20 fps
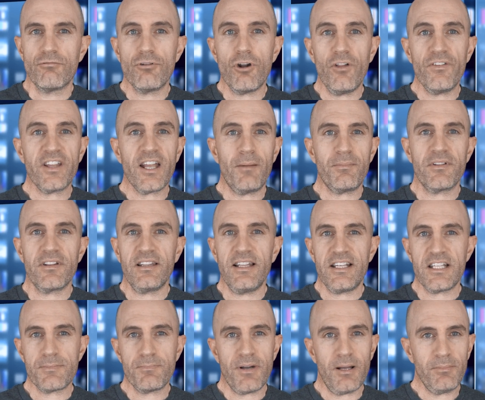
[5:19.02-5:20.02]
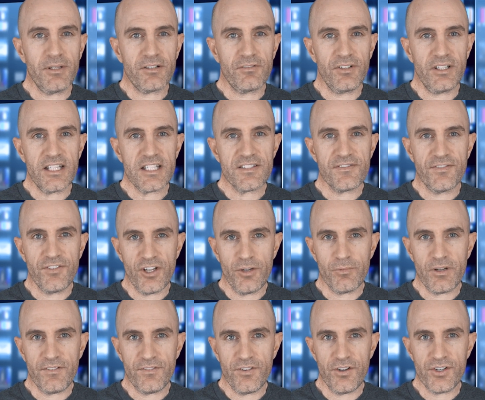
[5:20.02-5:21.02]
Rolling up to the latest public release
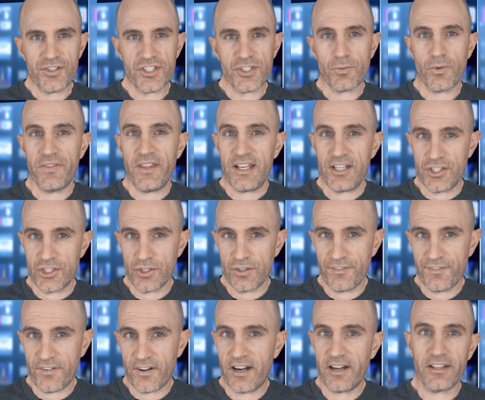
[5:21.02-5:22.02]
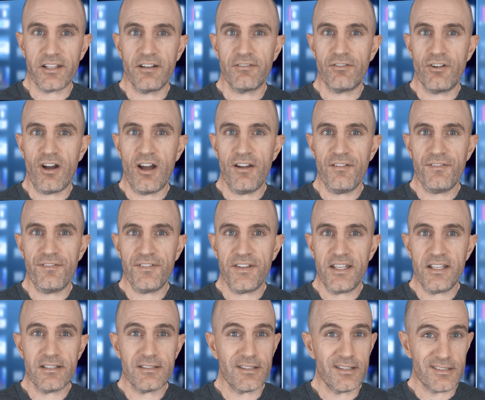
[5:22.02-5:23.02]
firmware versions when they do finally arrive
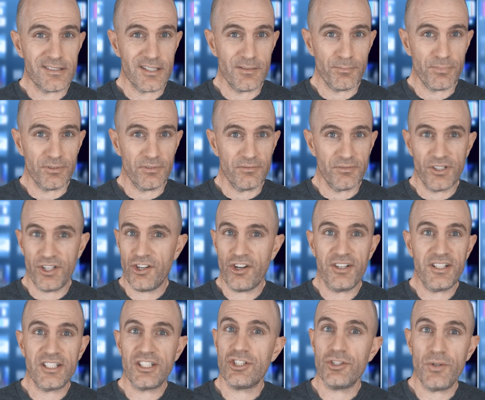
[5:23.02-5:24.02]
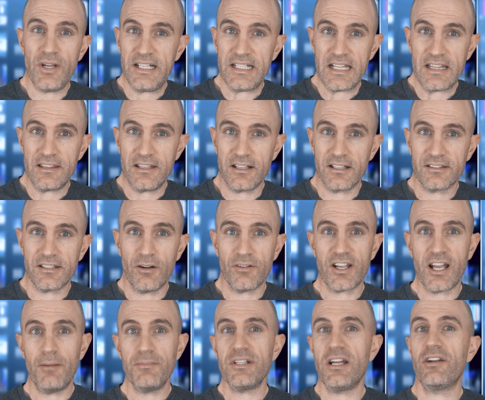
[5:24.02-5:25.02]
is simple. You don't need to do anything. They'll
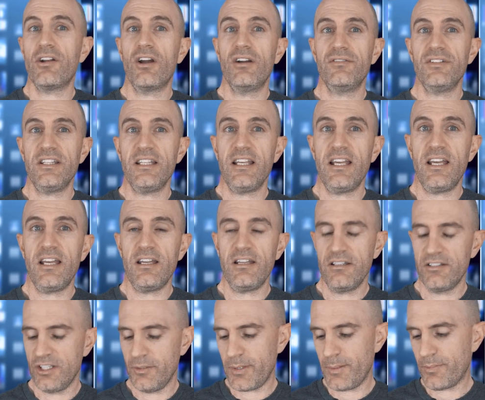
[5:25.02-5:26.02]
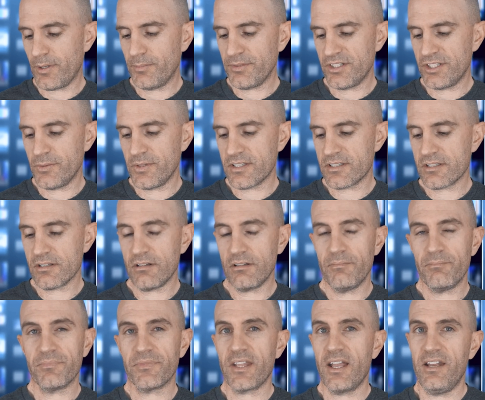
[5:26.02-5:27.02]
come down over the air, you'll be prompted to
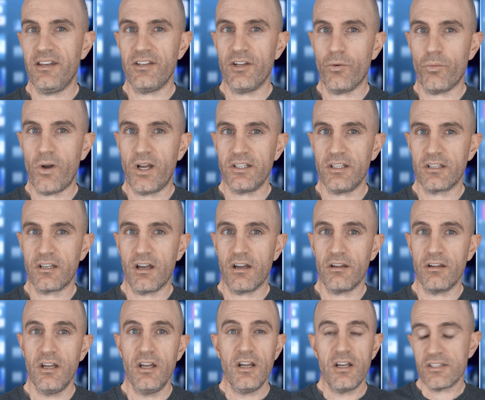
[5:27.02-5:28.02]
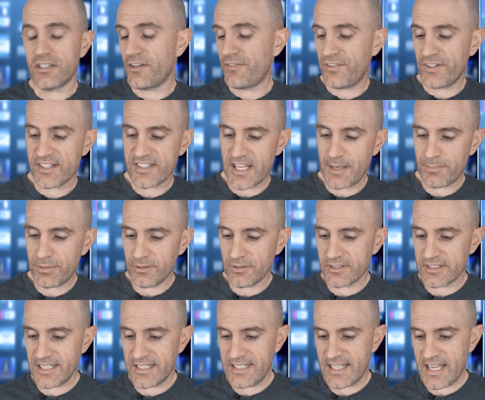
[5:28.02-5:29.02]
install, and away you go. So for
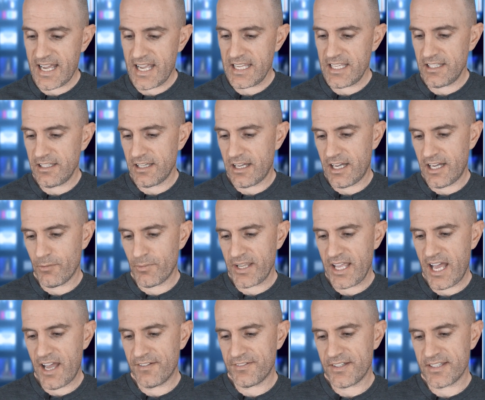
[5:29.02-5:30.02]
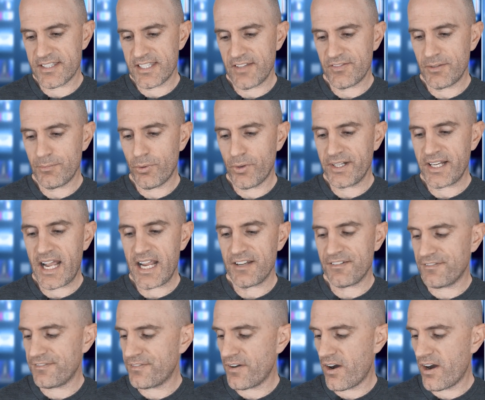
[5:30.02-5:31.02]
example, today uh, we have
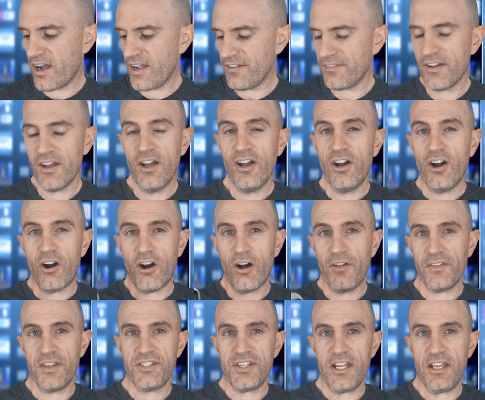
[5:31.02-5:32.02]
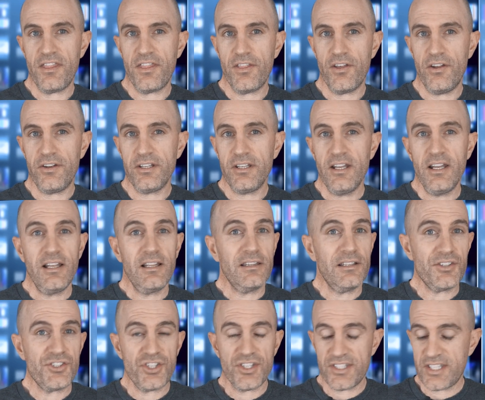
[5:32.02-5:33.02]
7.85 on the 1030.
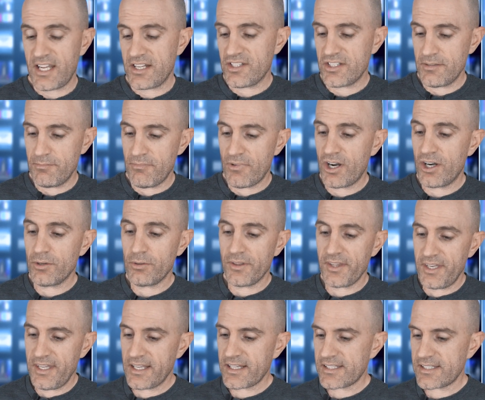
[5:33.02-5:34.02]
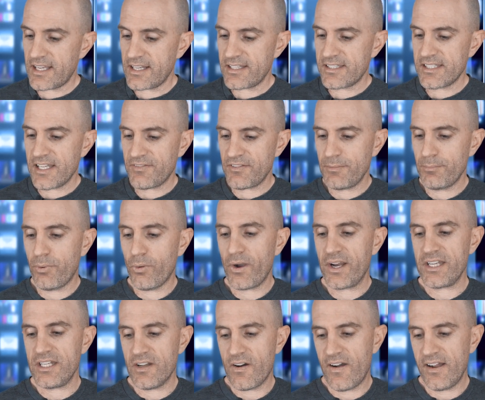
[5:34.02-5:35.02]
Let's just say tomorrow or the next day
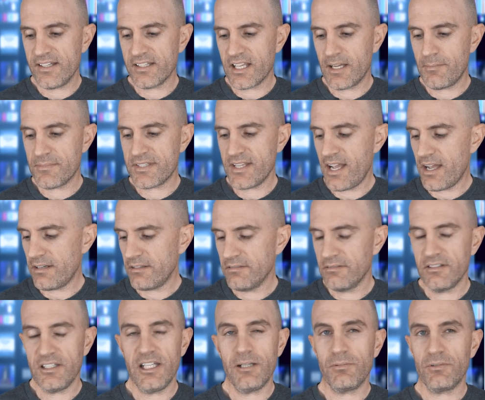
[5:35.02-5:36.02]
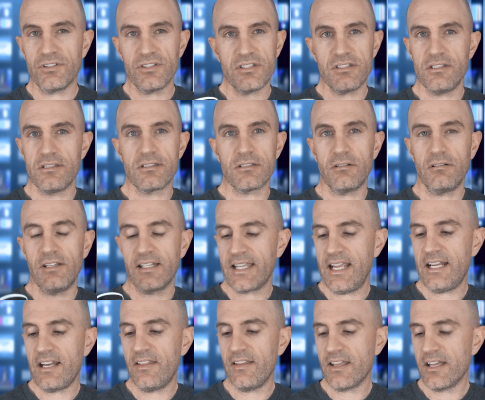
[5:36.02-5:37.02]
7.9 comes out. It will just install
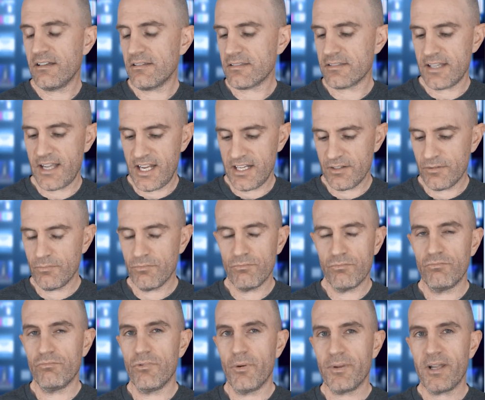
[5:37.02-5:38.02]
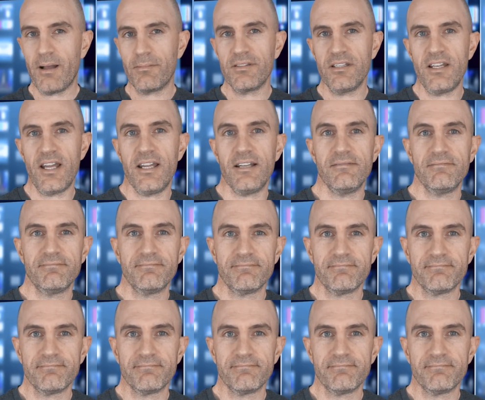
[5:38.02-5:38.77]
like anything else and we'll be up to date.